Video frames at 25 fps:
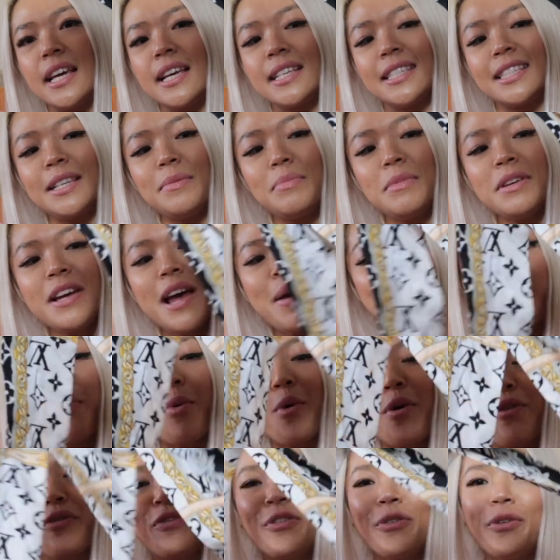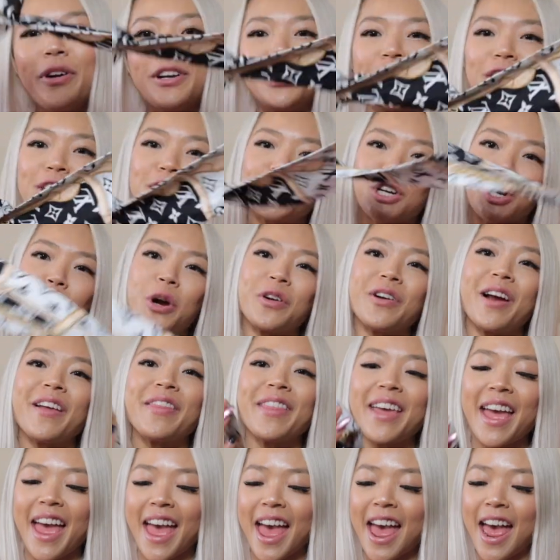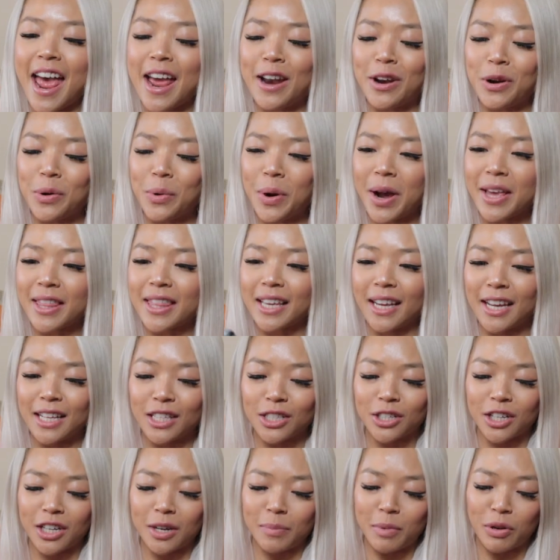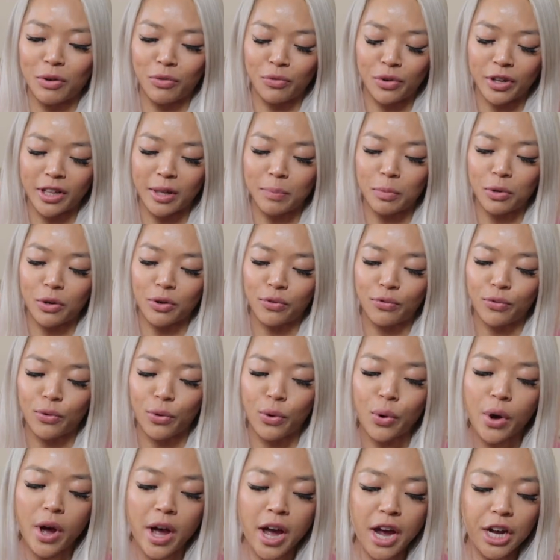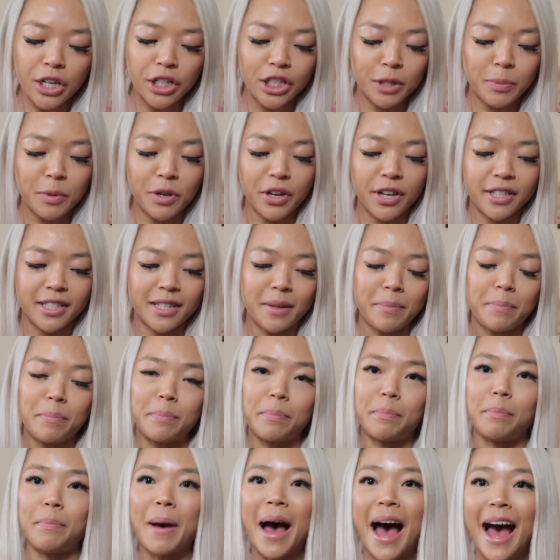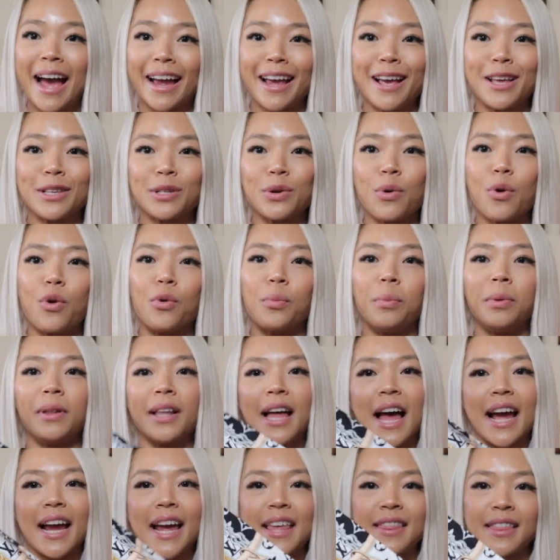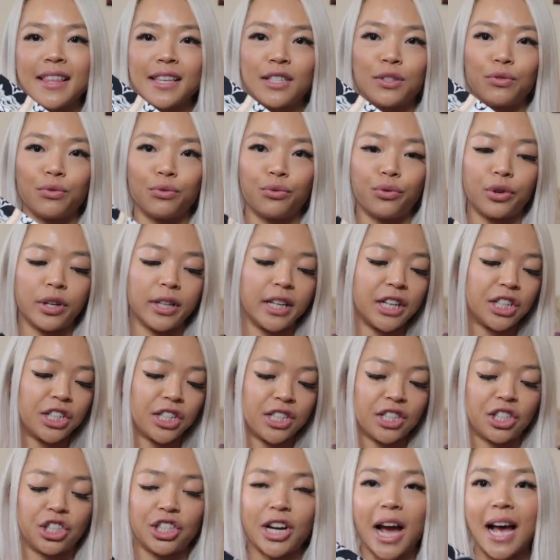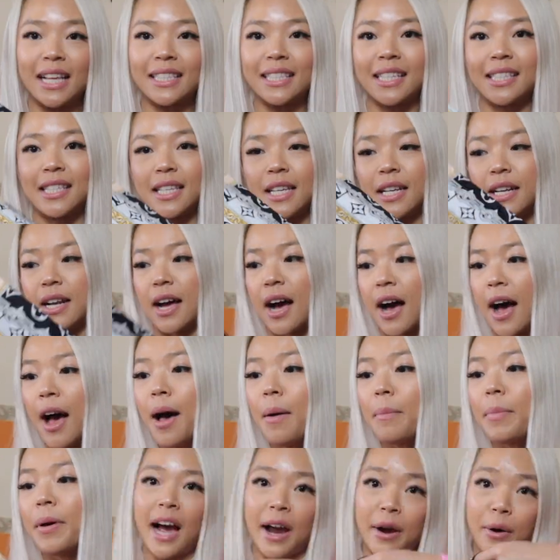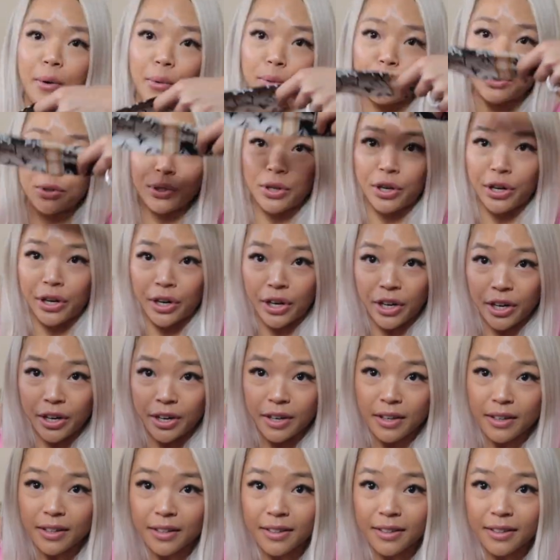is something I bought for it to just go around the handle. I think it's going to be really beautiful just because the bag is all black and this really just jazzes it up. I also